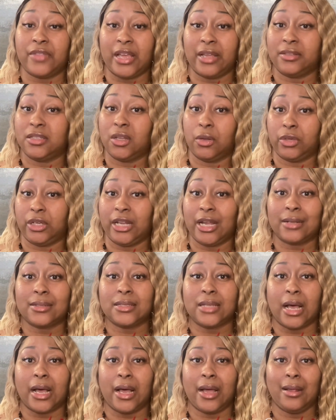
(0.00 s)
that zodiac
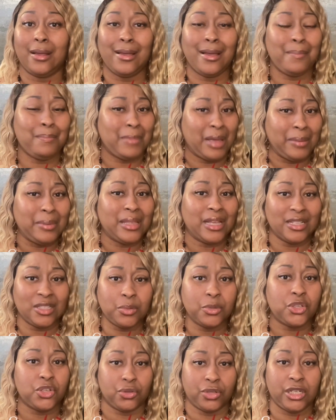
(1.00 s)
sign? Maybe that's
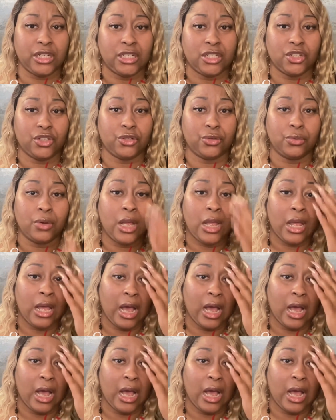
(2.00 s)
what you need to do.